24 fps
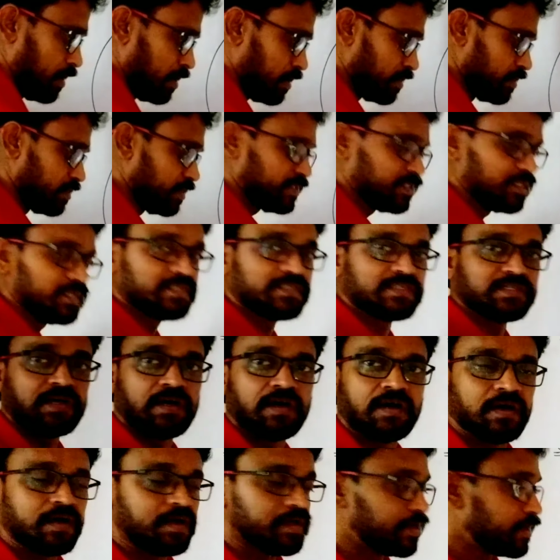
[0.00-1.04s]
This is
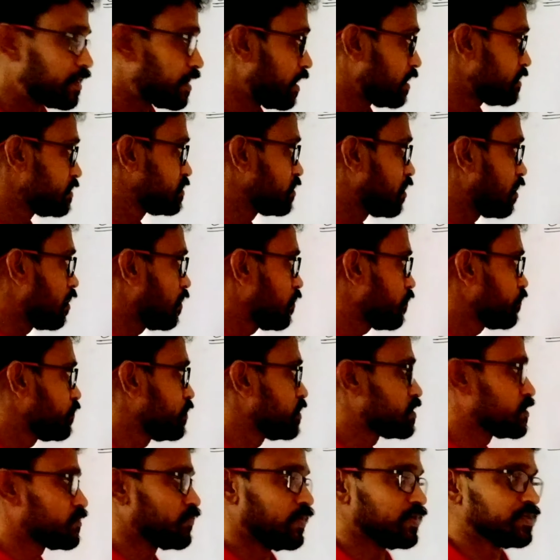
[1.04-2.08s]
the range of
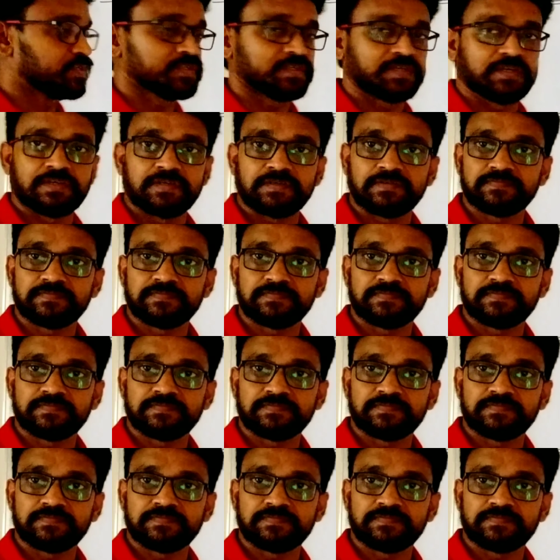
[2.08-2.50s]
this function.